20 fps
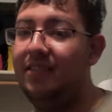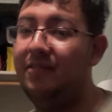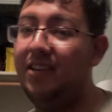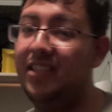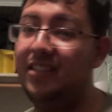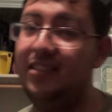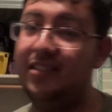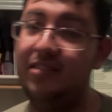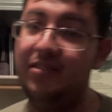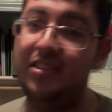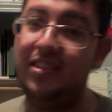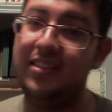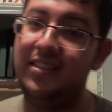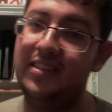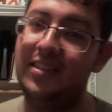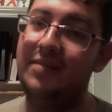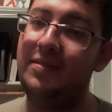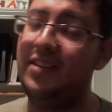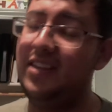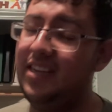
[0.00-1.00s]
resolutions
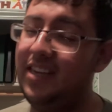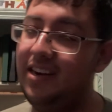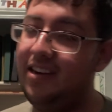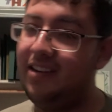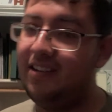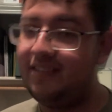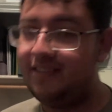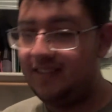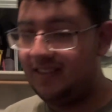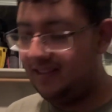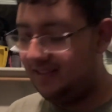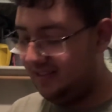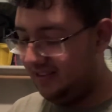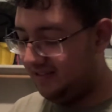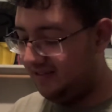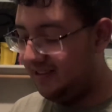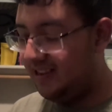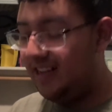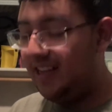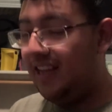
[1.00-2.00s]
of the year. So
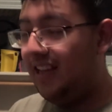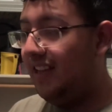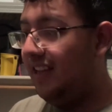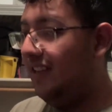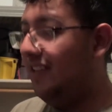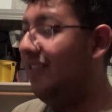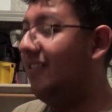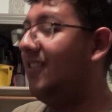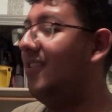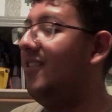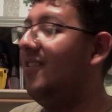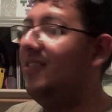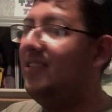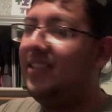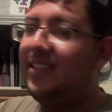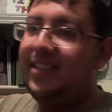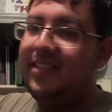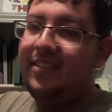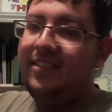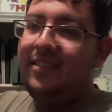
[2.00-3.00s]
here goes.